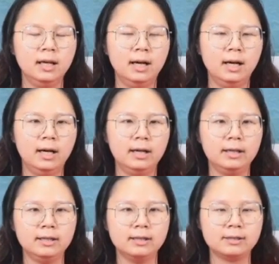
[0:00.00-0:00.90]
uh,
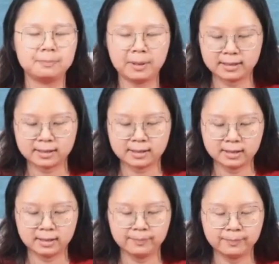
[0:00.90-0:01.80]
is past
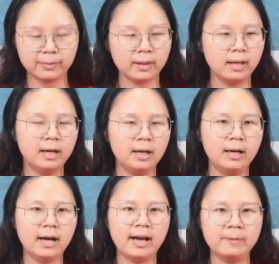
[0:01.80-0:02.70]
IPX7,
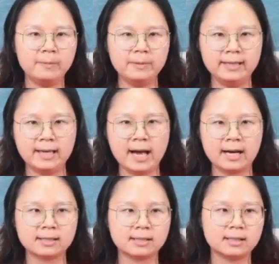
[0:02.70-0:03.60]

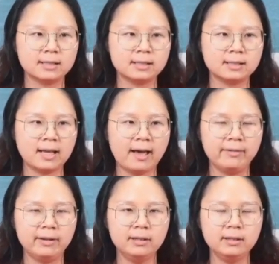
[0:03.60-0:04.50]
uh, uh,